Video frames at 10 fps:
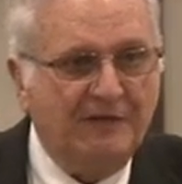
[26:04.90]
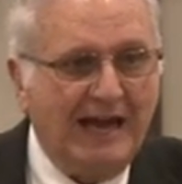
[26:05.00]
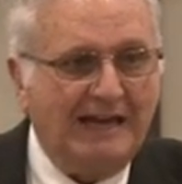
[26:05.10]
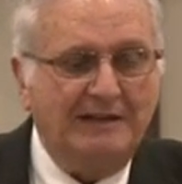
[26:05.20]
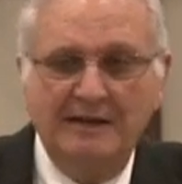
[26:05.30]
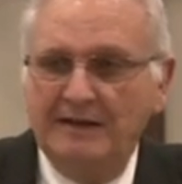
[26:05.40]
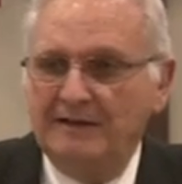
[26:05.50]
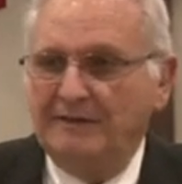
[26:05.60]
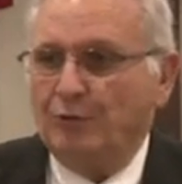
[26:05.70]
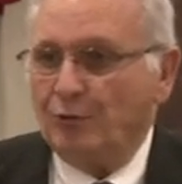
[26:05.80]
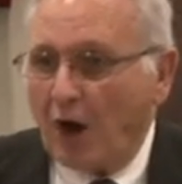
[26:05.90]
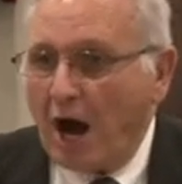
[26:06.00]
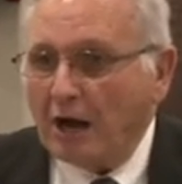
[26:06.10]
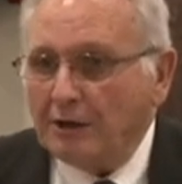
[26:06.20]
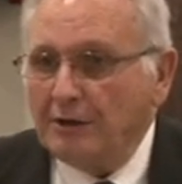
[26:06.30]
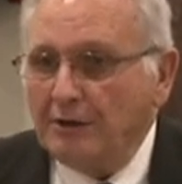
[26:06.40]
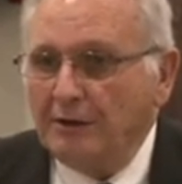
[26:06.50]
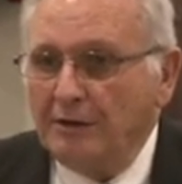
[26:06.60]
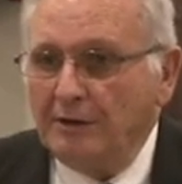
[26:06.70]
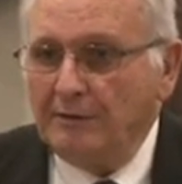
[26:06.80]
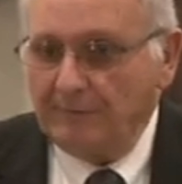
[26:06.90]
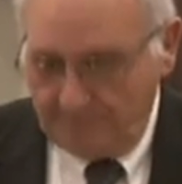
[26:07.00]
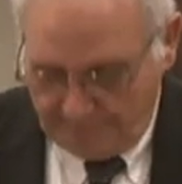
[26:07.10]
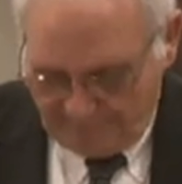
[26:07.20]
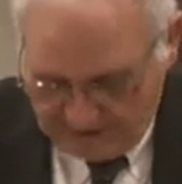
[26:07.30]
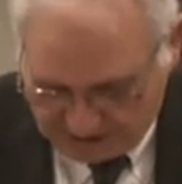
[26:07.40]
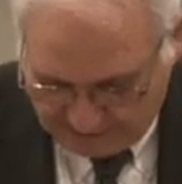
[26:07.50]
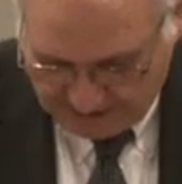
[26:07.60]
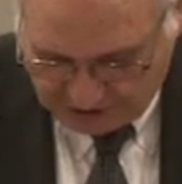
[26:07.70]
that the rock that's